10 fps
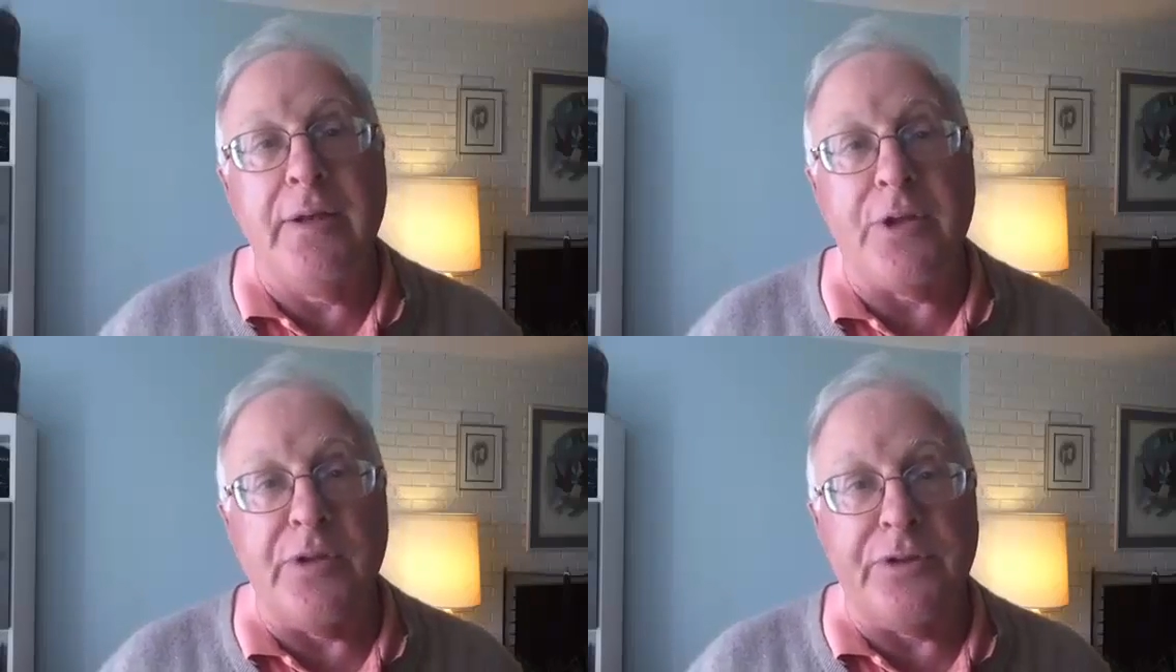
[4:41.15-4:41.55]

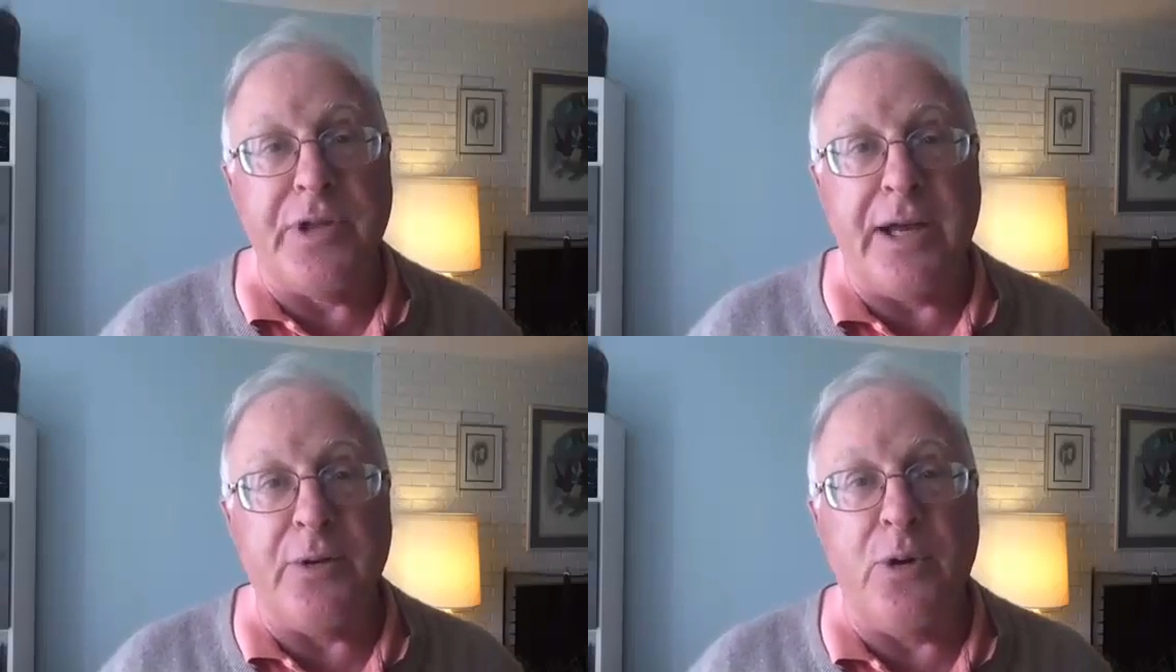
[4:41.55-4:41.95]
So this is
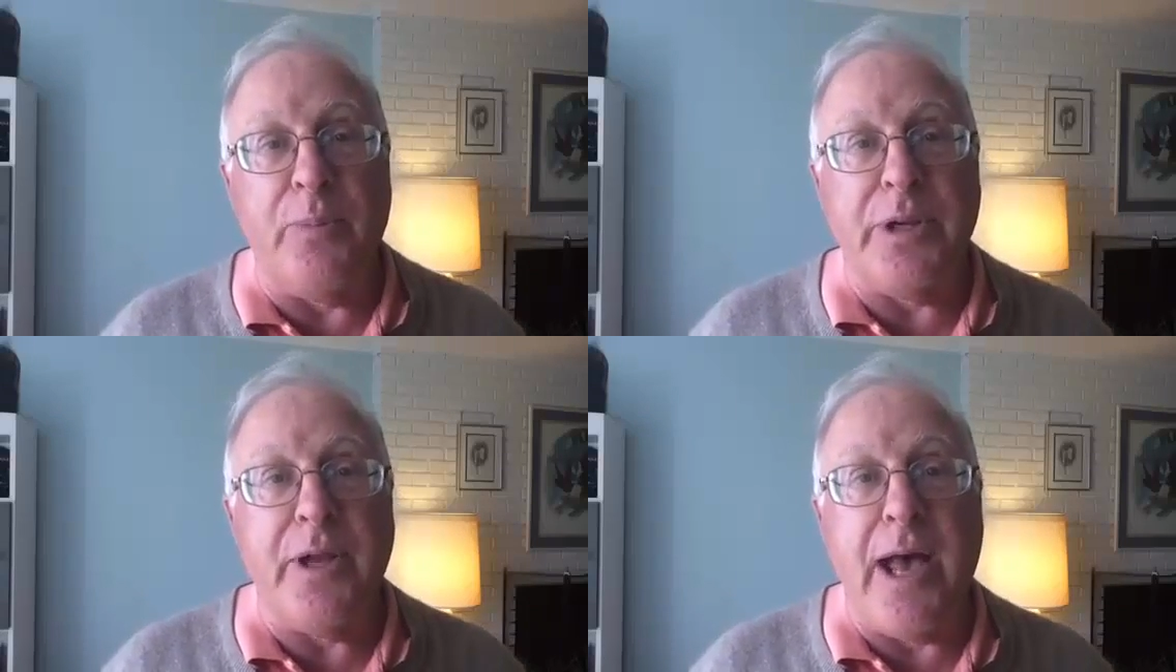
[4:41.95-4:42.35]
Dr.
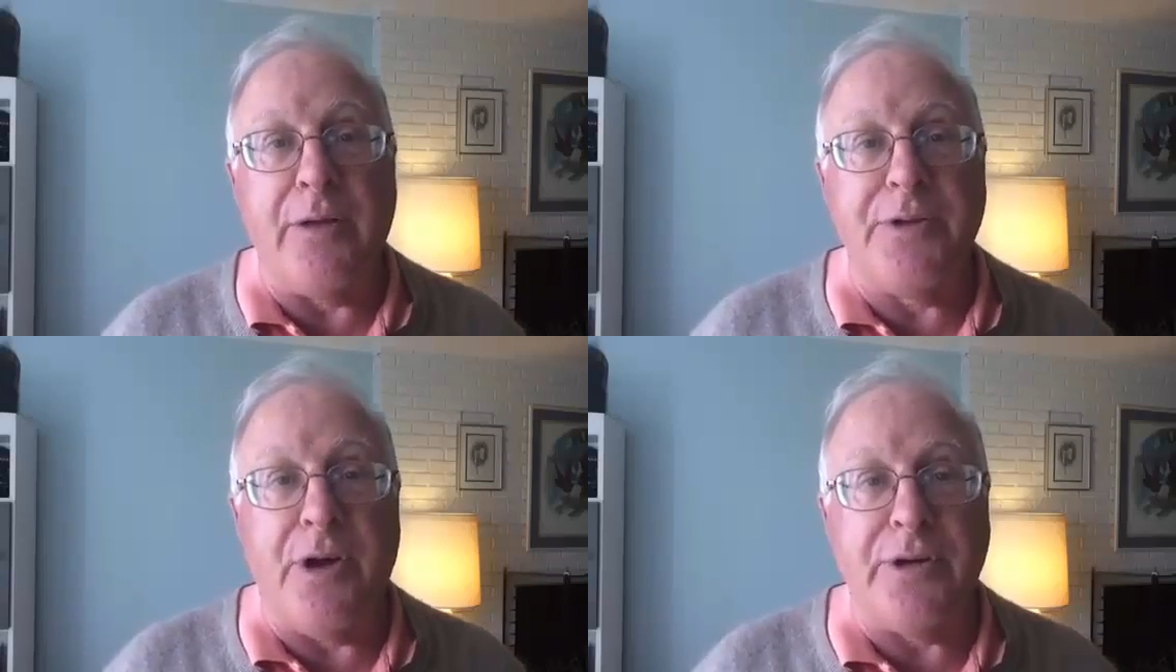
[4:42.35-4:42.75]
Orman.
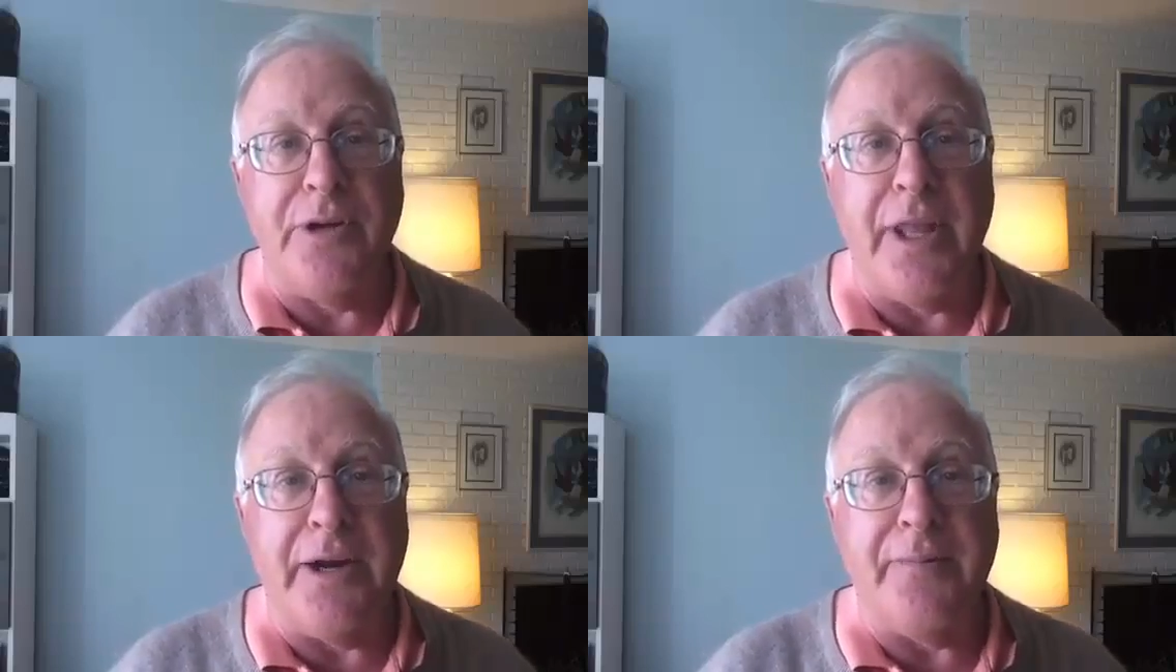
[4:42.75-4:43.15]
I'll talk
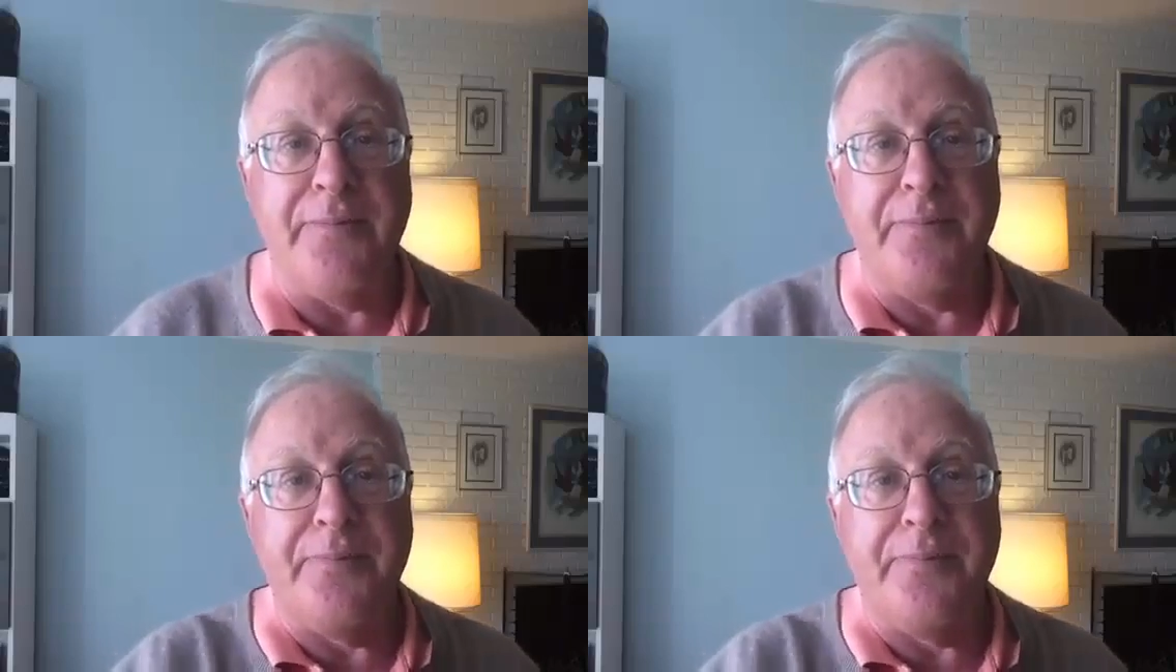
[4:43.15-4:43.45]
to you later.